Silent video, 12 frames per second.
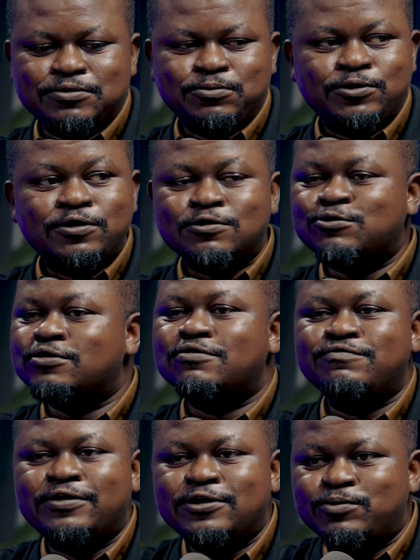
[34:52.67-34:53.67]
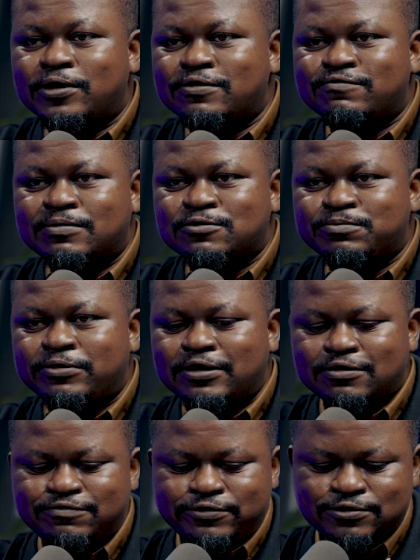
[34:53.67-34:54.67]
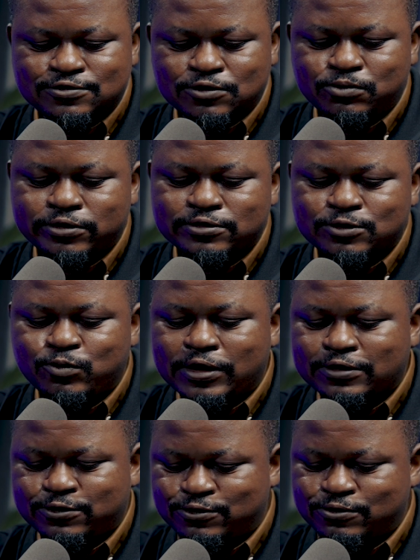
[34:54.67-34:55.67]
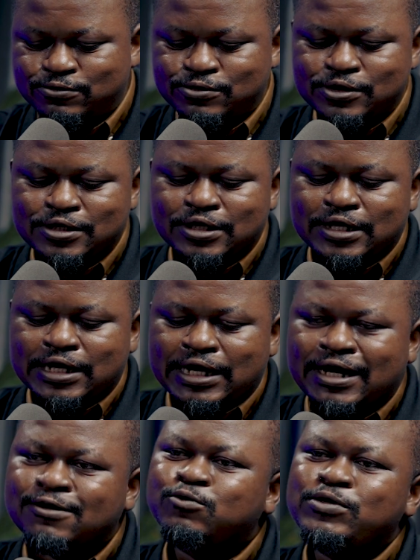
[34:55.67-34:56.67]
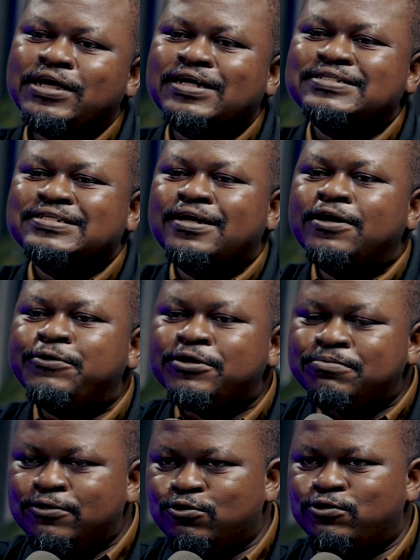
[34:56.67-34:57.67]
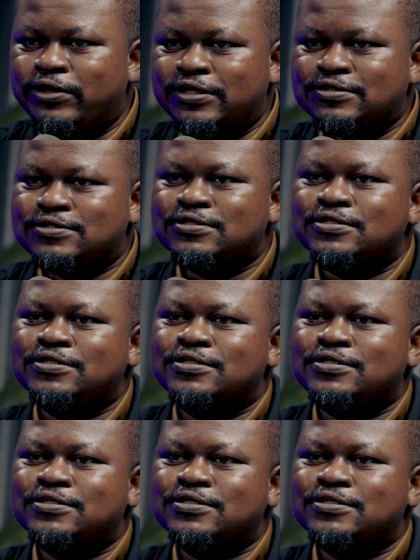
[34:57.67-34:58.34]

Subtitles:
We're not doing very well, if I'm to paraphrase your words a while ago. How do we accelerate progress?